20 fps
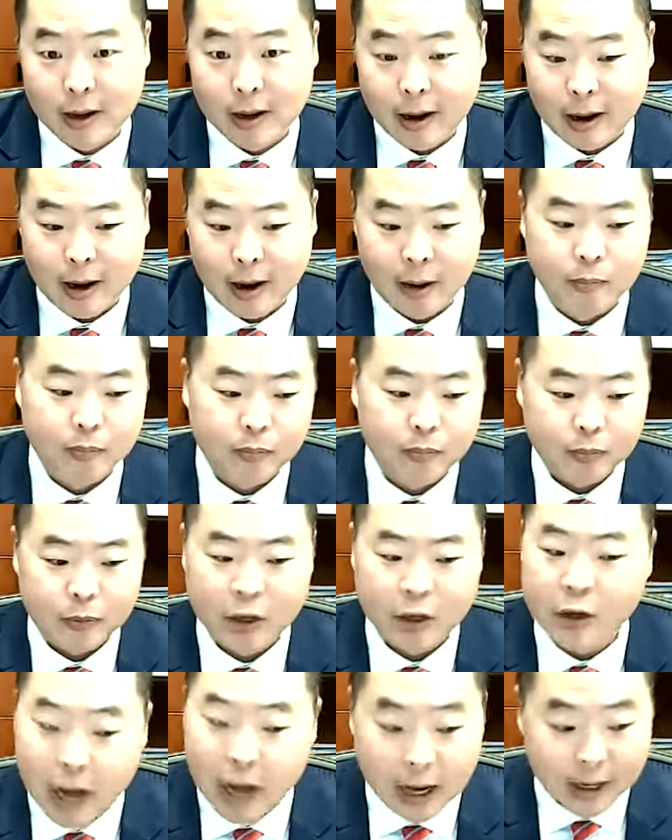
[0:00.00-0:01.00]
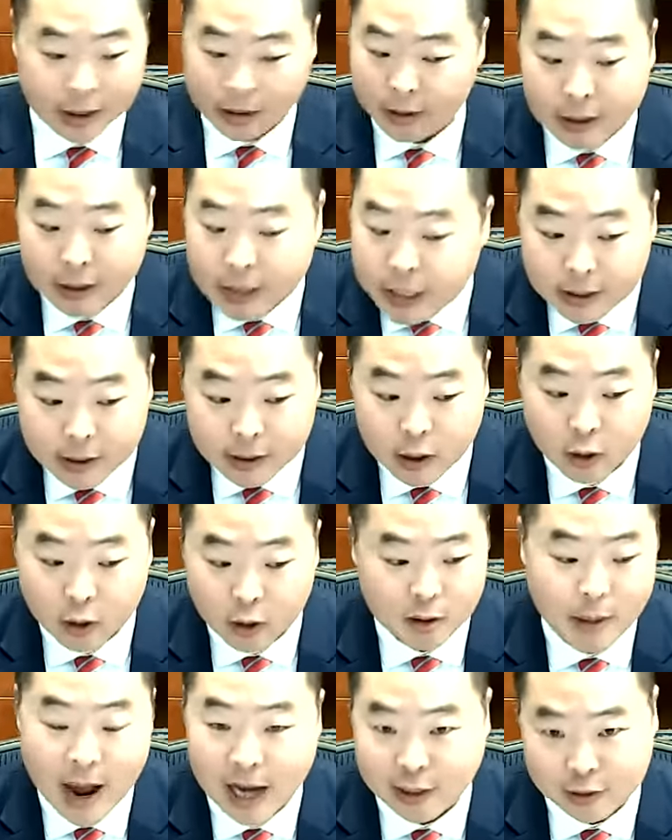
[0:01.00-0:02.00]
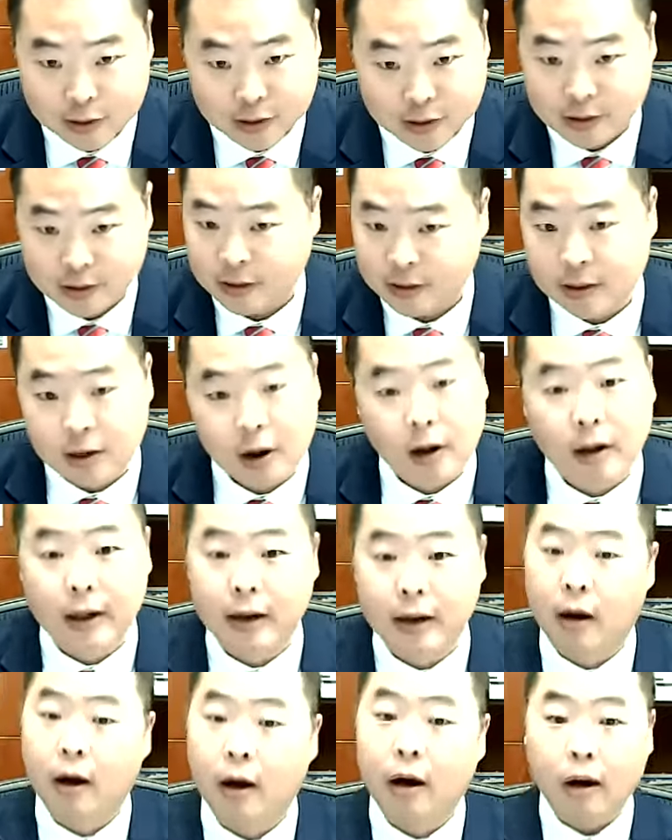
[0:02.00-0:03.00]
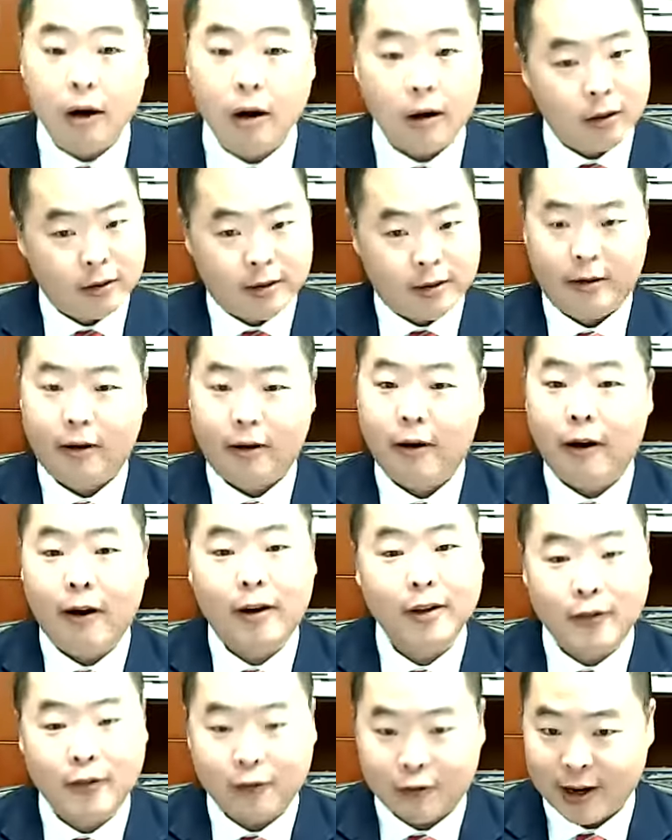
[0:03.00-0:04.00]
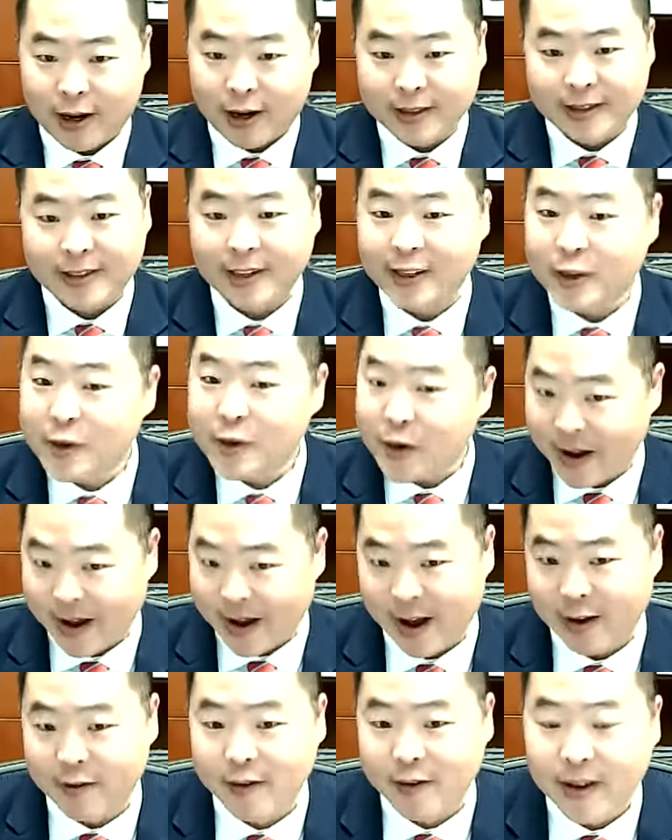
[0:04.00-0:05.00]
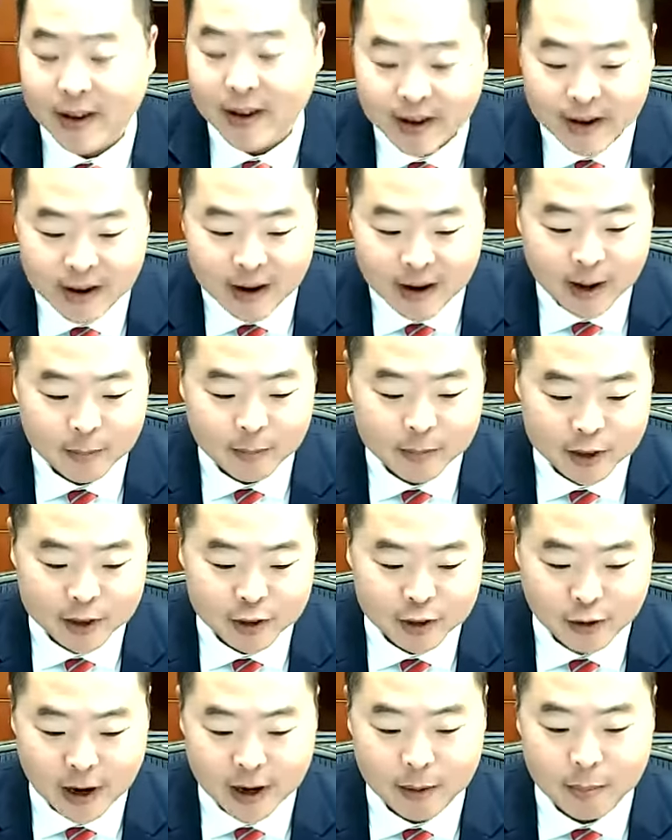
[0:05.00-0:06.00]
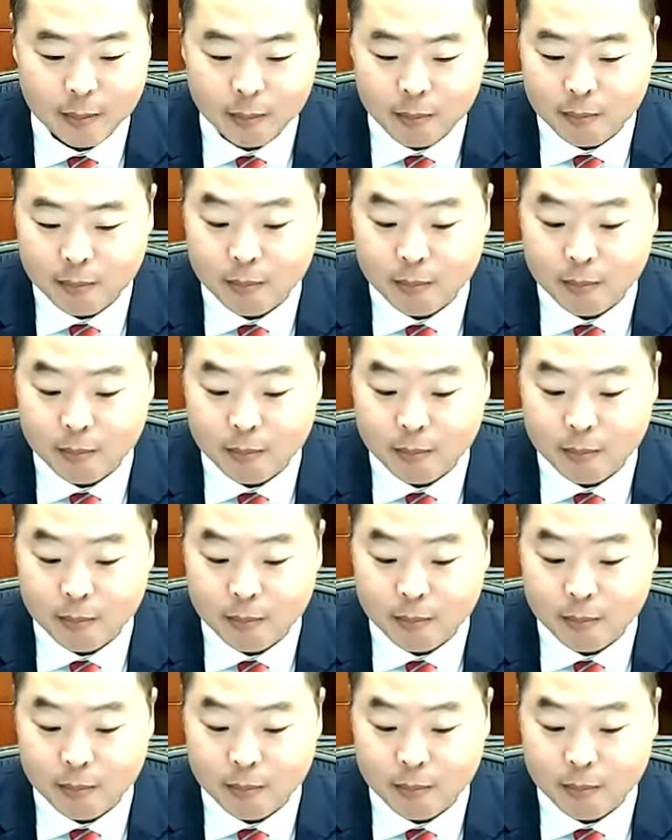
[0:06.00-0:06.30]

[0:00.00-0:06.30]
you need to go to the mattresses and call in all the friends that you have to try to